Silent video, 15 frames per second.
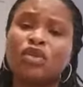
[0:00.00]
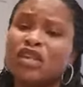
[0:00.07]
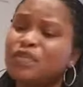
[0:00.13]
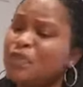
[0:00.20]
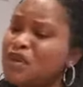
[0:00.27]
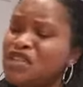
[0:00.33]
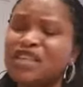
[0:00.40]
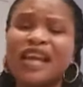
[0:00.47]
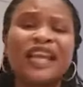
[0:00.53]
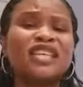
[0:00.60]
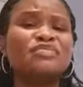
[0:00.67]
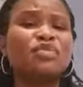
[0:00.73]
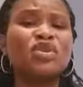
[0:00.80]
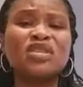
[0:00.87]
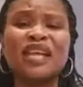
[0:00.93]
especially it's
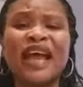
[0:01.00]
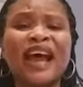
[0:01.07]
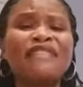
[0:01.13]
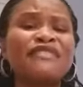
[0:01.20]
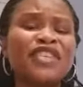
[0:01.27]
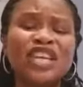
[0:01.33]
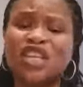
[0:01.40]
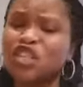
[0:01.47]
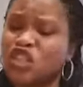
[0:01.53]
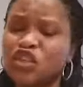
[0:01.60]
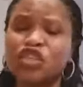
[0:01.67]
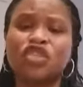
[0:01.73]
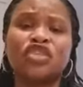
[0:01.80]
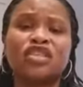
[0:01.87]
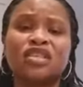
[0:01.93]
mostly African
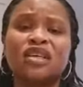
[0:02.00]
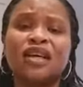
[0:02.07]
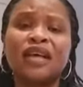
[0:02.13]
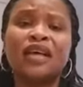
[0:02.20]
churches,